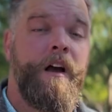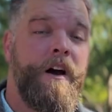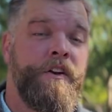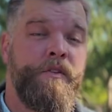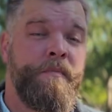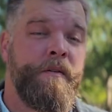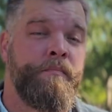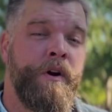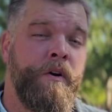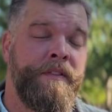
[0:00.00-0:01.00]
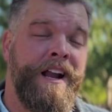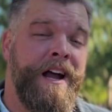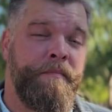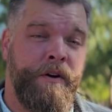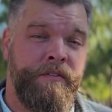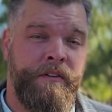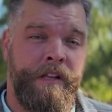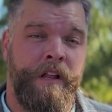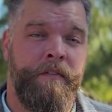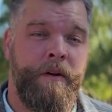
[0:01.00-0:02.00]
Another big pro that I personally
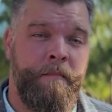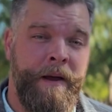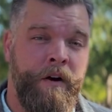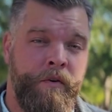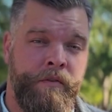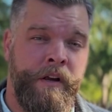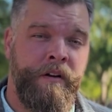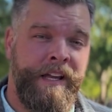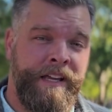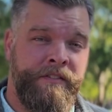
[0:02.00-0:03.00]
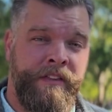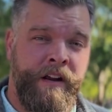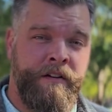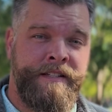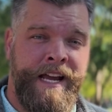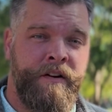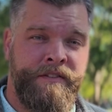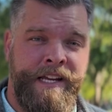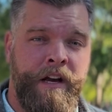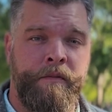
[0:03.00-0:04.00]
love about Greer is their
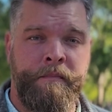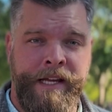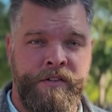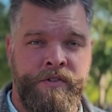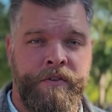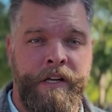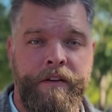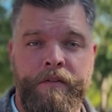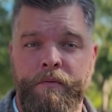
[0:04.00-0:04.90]
downtown Main Street.